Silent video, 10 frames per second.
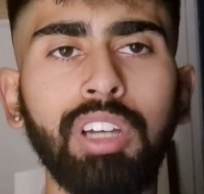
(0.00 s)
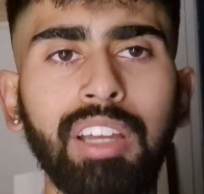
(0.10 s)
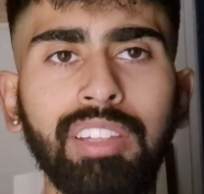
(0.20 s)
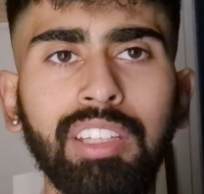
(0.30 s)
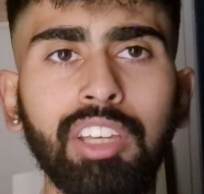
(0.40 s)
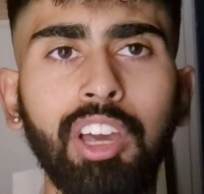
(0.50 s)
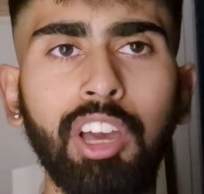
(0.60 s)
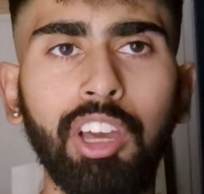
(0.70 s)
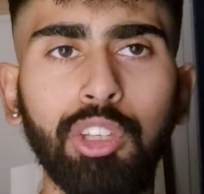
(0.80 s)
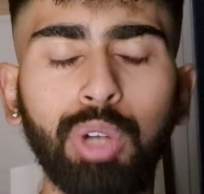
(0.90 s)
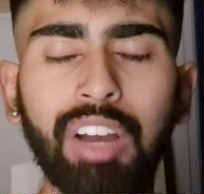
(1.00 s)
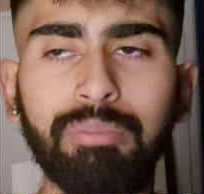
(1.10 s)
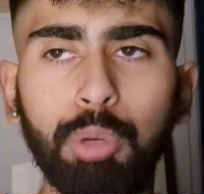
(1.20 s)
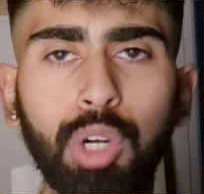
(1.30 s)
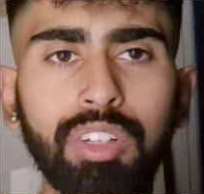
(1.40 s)
I think you'll have
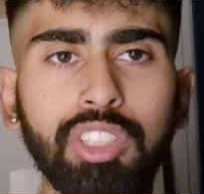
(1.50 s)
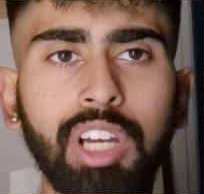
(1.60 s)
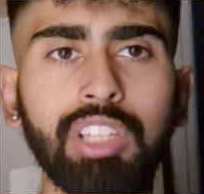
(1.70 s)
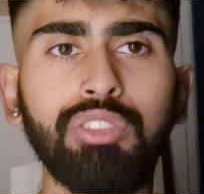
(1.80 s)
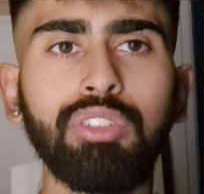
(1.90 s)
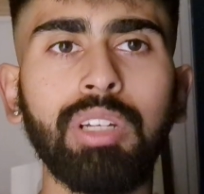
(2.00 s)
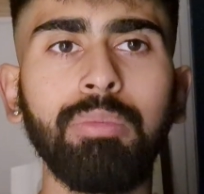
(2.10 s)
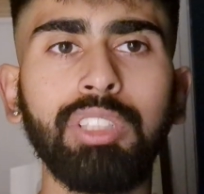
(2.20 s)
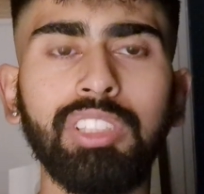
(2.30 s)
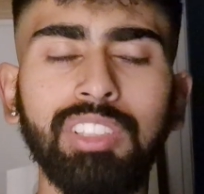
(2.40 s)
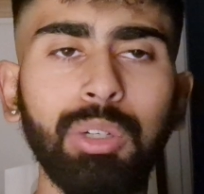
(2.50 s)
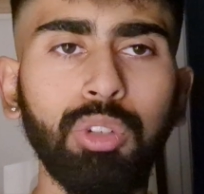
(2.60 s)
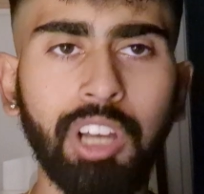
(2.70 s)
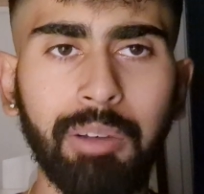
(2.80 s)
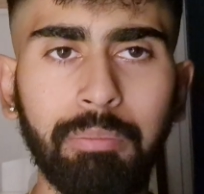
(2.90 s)
more of a chance for him to still
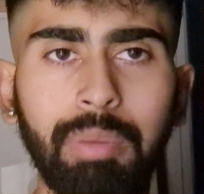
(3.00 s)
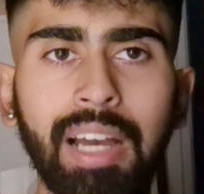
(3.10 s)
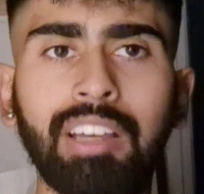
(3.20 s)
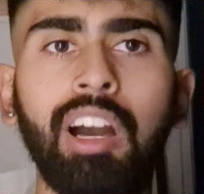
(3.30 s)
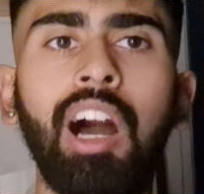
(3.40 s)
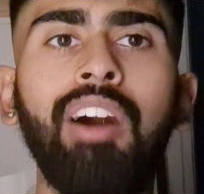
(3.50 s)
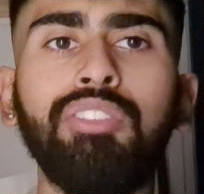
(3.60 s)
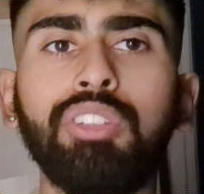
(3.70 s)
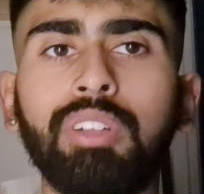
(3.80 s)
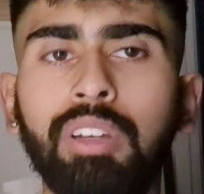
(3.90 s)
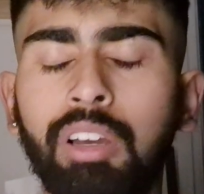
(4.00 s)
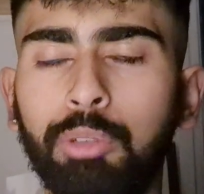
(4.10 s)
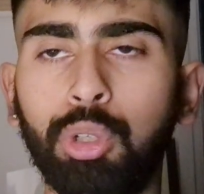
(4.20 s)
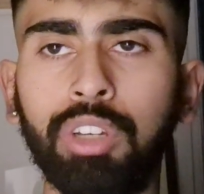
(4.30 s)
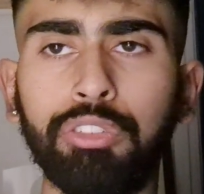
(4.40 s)
come back after
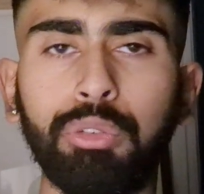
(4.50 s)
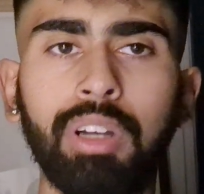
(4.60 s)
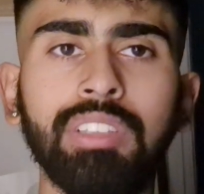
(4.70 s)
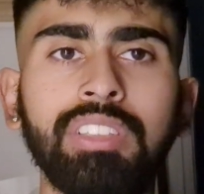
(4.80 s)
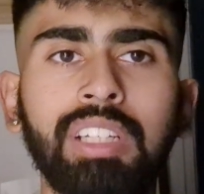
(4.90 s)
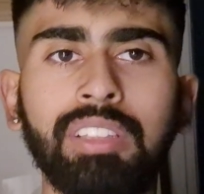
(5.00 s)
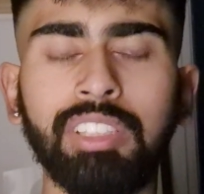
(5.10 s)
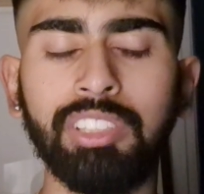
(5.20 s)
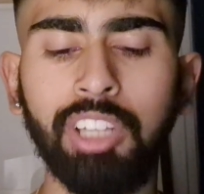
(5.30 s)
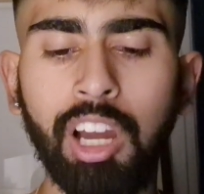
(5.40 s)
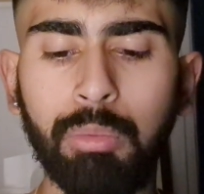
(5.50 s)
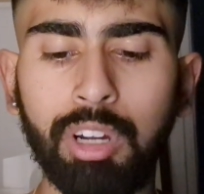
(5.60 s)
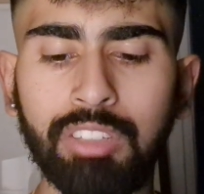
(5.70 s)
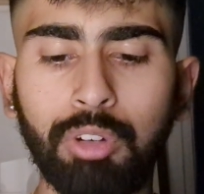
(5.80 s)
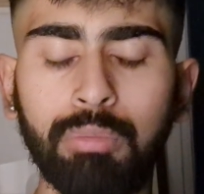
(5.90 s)
going for runs at the start.
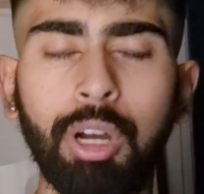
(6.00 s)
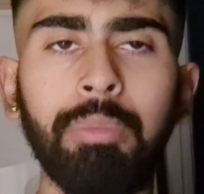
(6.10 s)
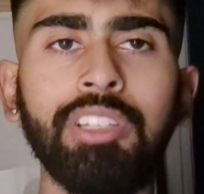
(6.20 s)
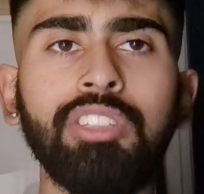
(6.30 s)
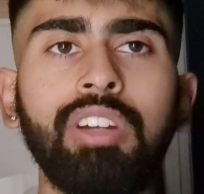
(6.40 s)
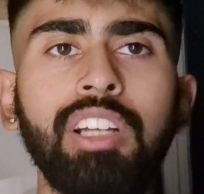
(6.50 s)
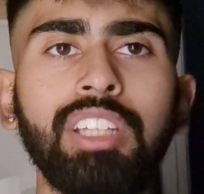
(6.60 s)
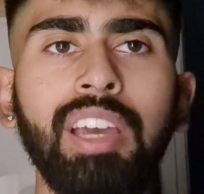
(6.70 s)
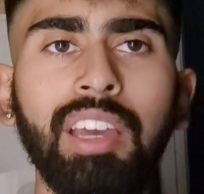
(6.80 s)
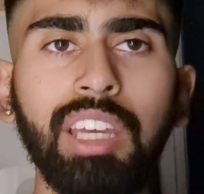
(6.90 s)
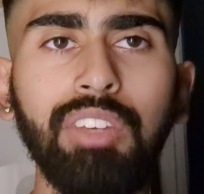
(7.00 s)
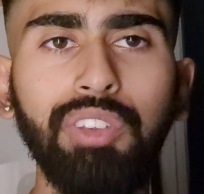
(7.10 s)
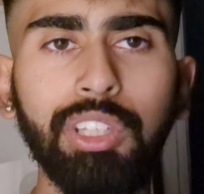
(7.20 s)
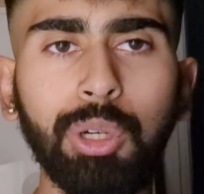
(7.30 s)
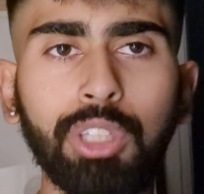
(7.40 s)
Whereas for Mohammad Siraj, if
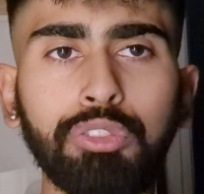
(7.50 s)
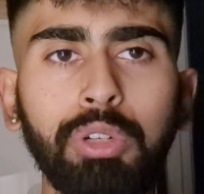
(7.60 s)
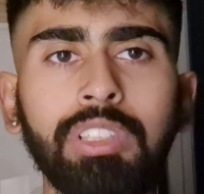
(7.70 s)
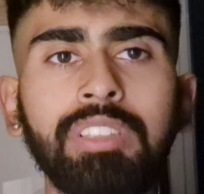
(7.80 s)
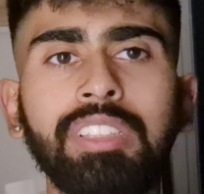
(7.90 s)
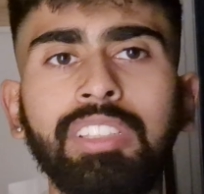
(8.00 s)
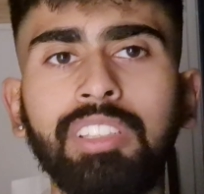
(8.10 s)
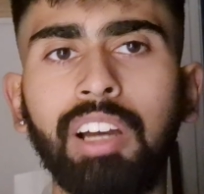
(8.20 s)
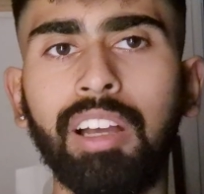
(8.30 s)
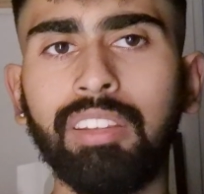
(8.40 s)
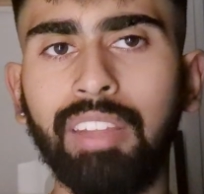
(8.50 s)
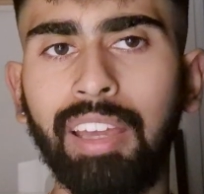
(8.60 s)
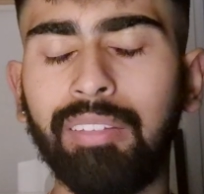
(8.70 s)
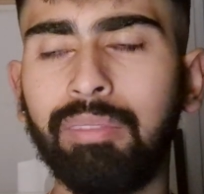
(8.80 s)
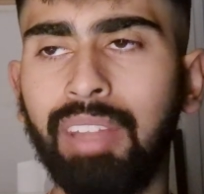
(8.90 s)
he goes for runs at the start,
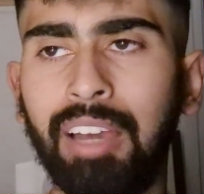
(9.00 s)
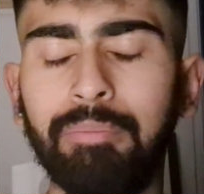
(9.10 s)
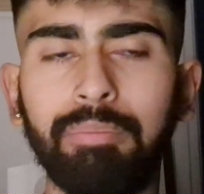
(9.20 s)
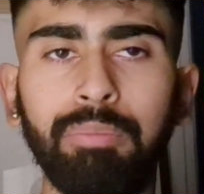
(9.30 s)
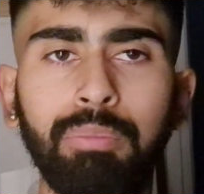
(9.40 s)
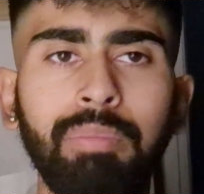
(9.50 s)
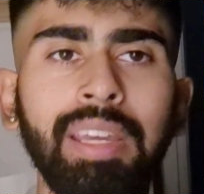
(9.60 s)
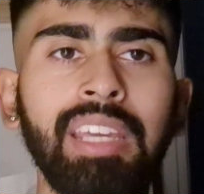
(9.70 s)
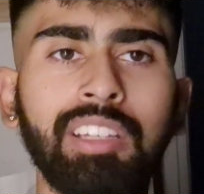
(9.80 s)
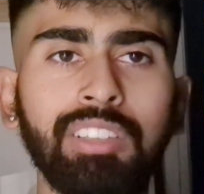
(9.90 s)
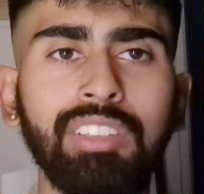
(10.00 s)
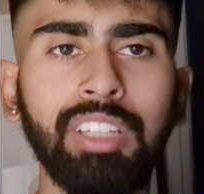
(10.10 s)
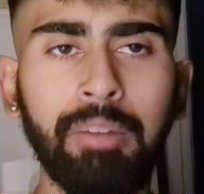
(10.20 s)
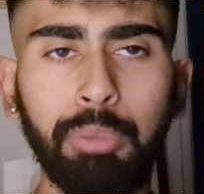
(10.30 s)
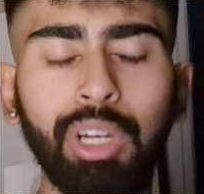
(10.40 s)
then that may continue
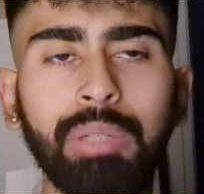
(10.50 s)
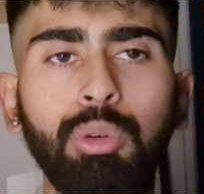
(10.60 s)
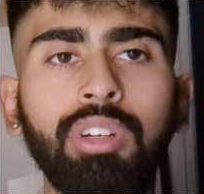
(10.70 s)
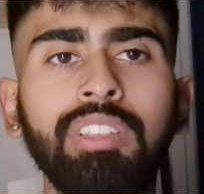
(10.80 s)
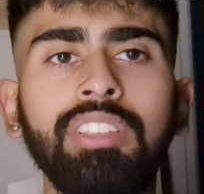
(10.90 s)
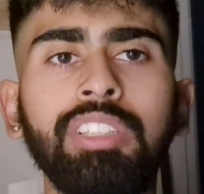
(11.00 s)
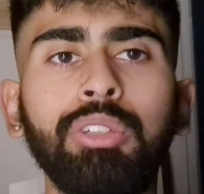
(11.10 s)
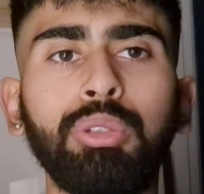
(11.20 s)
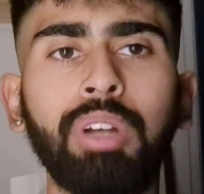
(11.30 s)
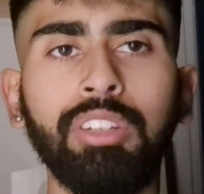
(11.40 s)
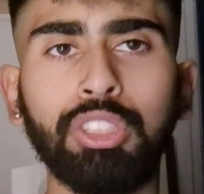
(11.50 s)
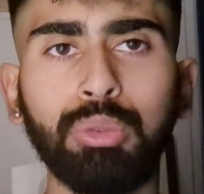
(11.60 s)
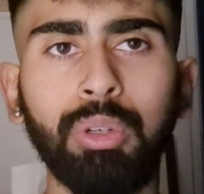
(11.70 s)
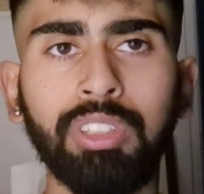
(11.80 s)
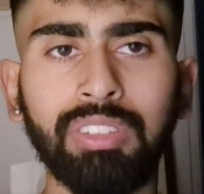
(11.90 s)
and probably will continue throughout his
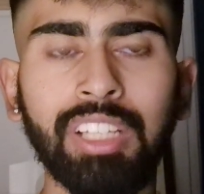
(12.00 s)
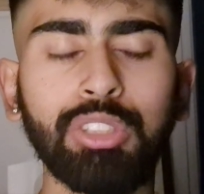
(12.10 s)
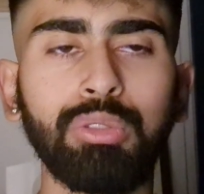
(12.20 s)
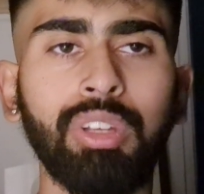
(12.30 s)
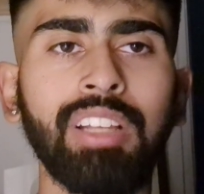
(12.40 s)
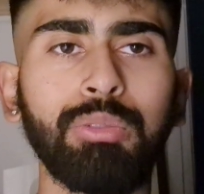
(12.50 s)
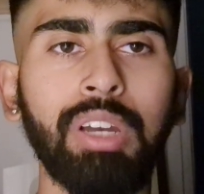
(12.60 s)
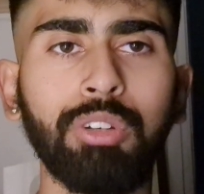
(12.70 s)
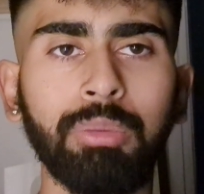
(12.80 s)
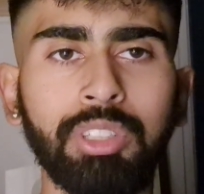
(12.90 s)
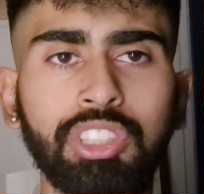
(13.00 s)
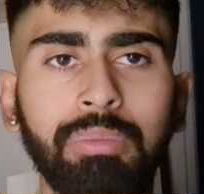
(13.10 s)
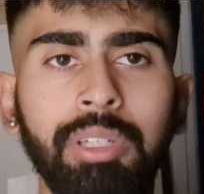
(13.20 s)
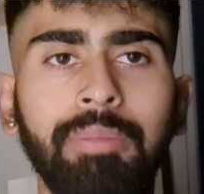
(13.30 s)
quota. So that's why I've gone with Shami.